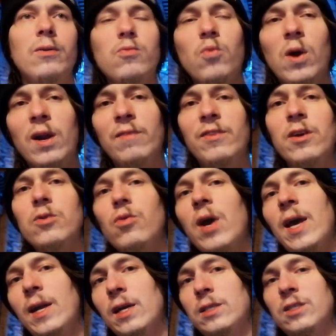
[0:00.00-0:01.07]
One of the
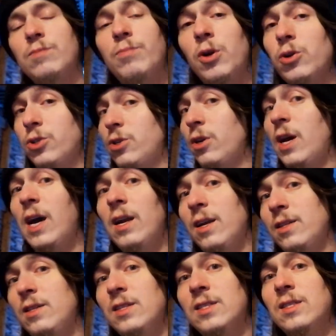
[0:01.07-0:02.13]
greatest
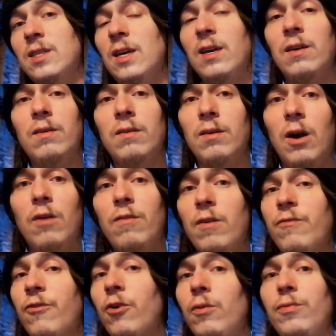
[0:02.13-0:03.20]
personalities of a
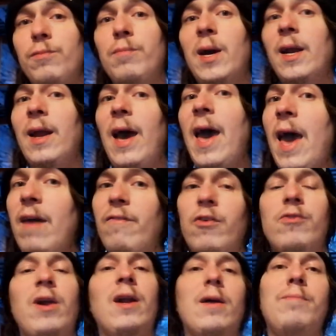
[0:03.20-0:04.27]
frontman
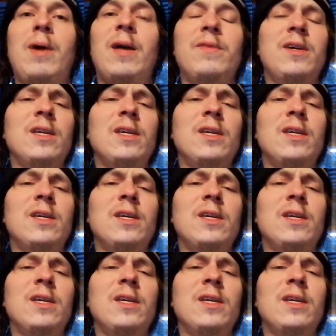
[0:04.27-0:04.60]
ever in a band.